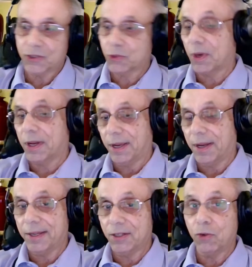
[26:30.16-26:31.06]
why
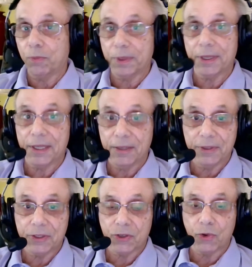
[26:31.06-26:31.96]
I don't believe
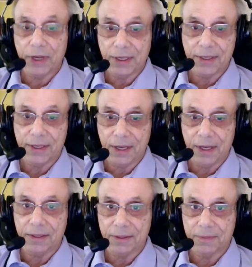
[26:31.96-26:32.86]
it's going to
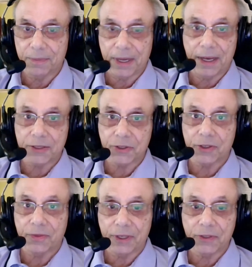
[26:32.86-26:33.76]
get passed
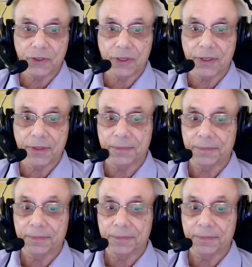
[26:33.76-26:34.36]
eventually.